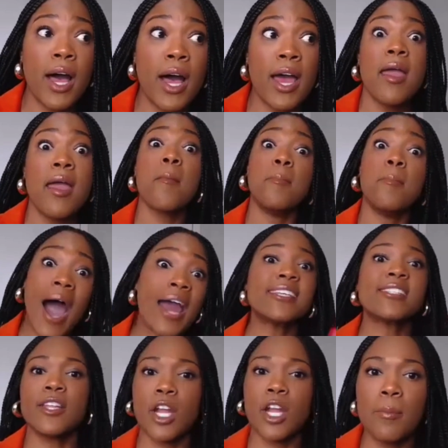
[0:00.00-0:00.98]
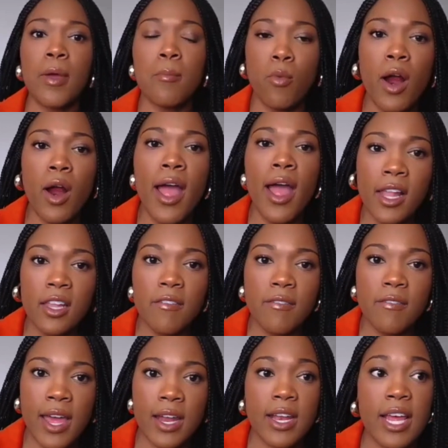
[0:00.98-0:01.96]
but mine is a little bit more
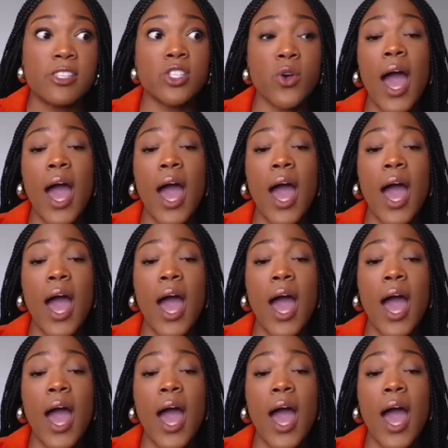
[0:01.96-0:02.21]
elevated.